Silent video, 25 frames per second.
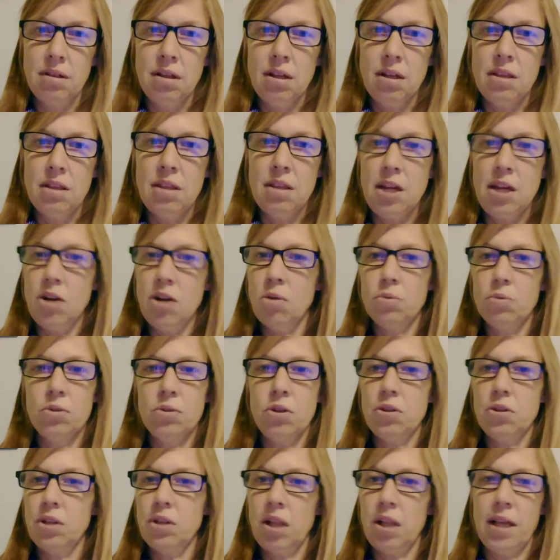They don't
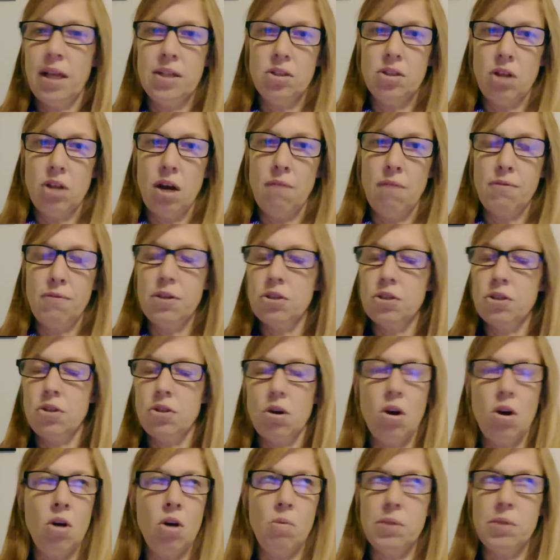turn the lights off because
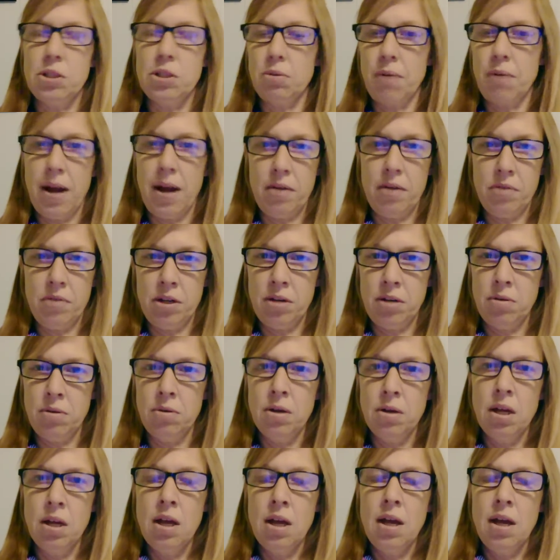they're always around you.
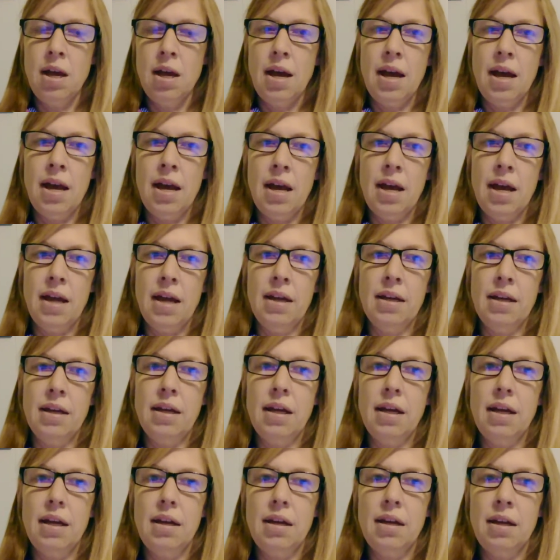And
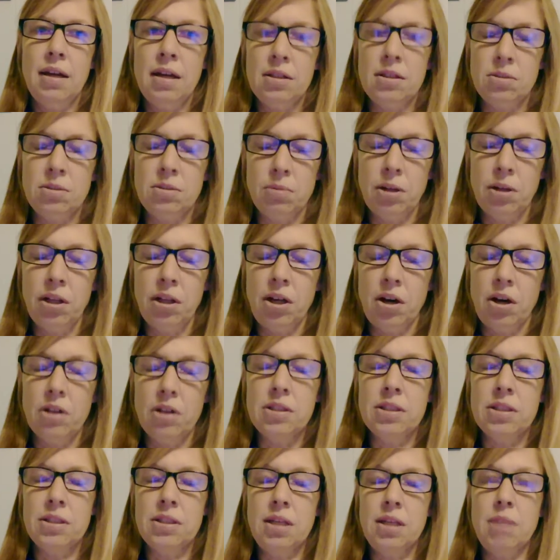it's really hard
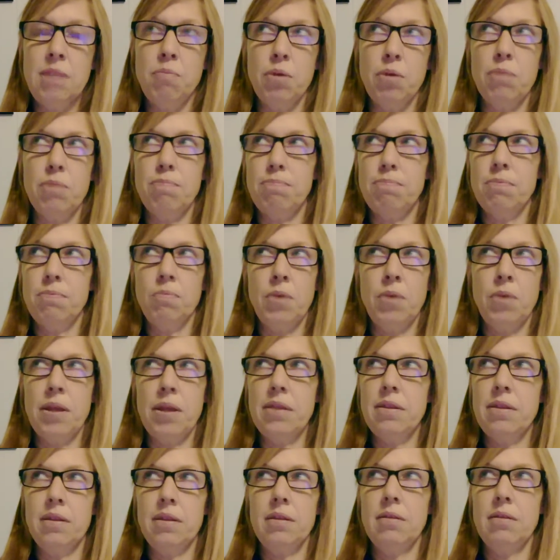to sleep
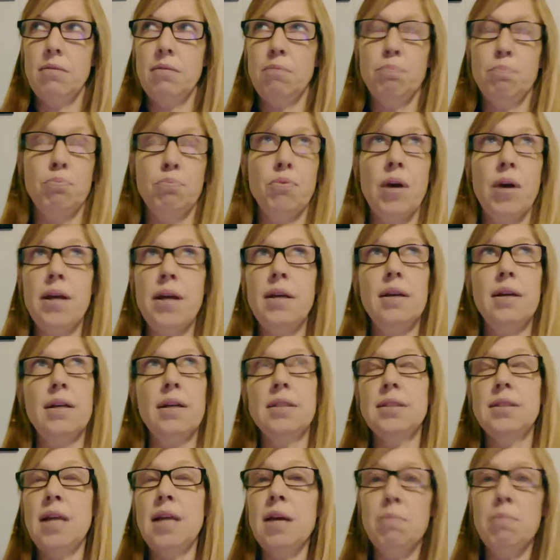with bright
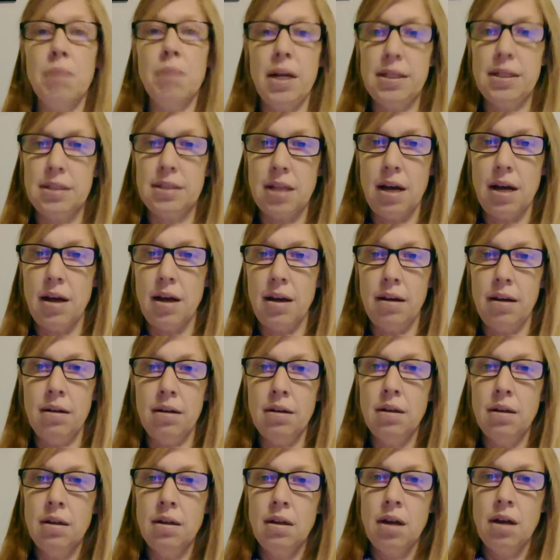exam lights on
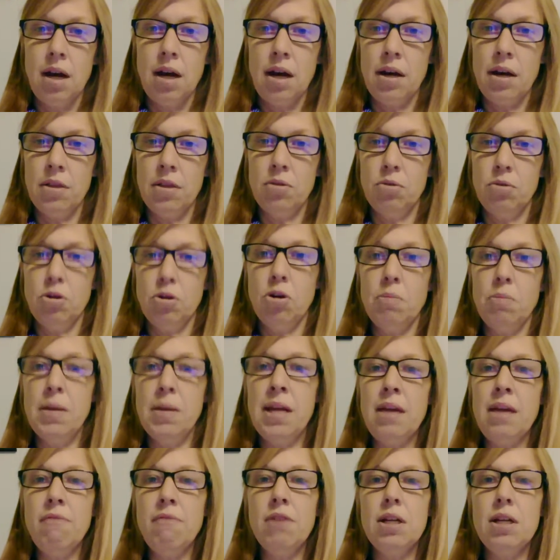the room.
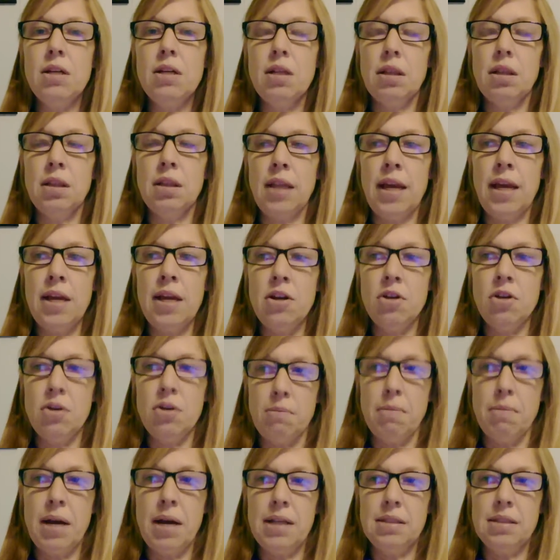And even later
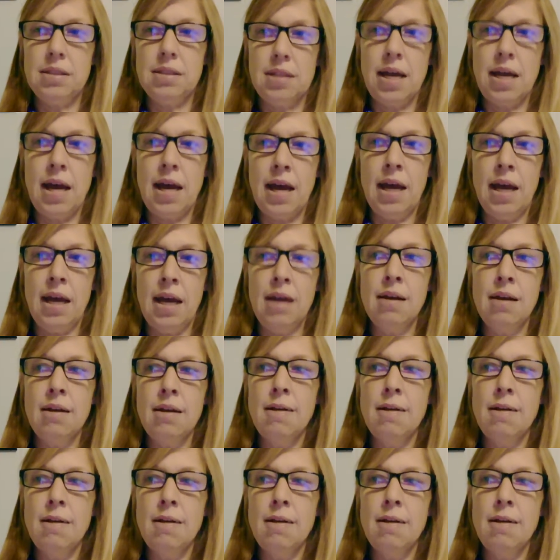in my stay,